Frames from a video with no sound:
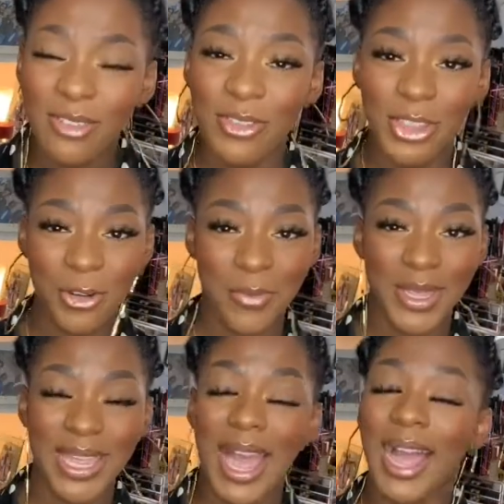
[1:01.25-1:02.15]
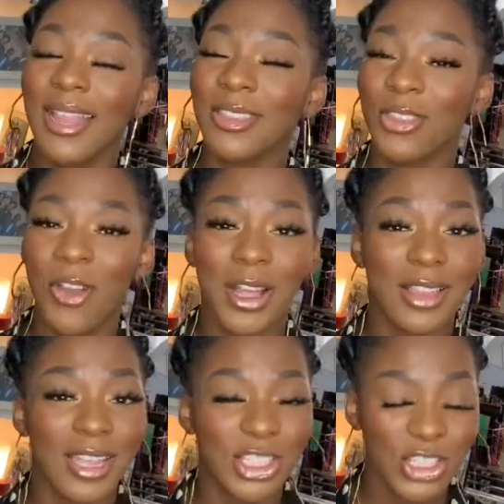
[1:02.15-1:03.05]
If you know me, you know I
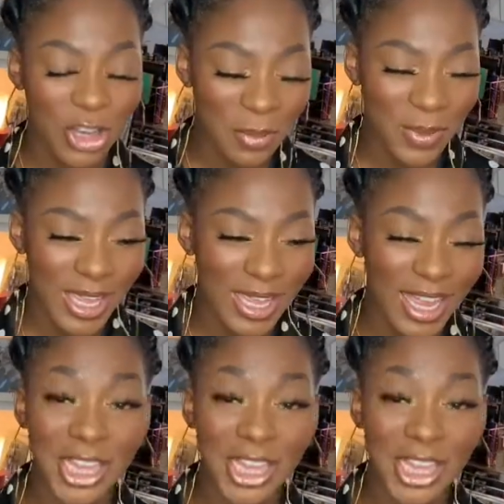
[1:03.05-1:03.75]
like shopping, I